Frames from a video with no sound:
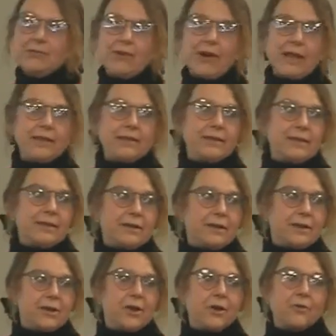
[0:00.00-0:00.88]
right
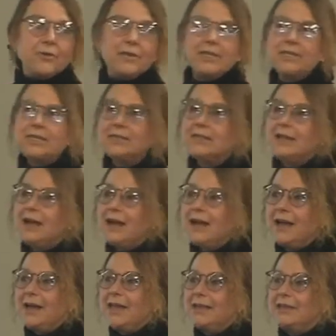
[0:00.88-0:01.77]
there
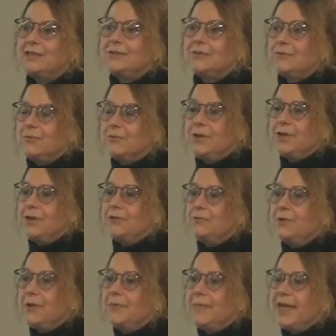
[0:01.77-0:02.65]
coincides
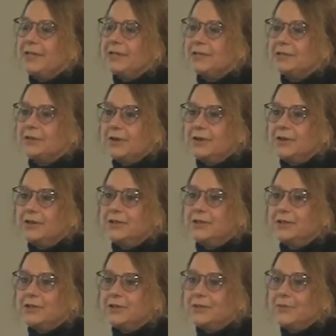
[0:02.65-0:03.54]
with when men started
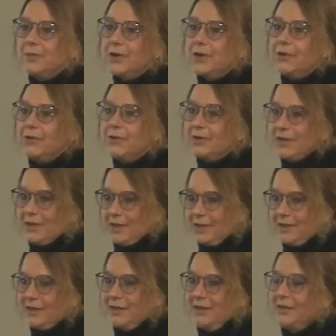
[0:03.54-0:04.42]
to smoke
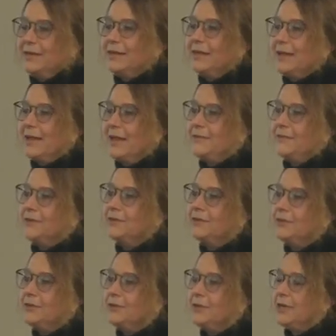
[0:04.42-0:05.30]
heavy
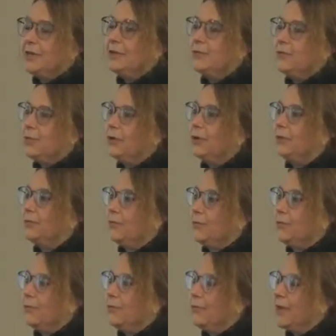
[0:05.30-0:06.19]
duty in World
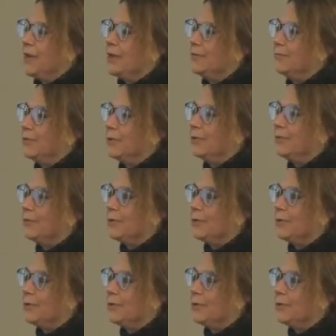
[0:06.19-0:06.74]
War I. In World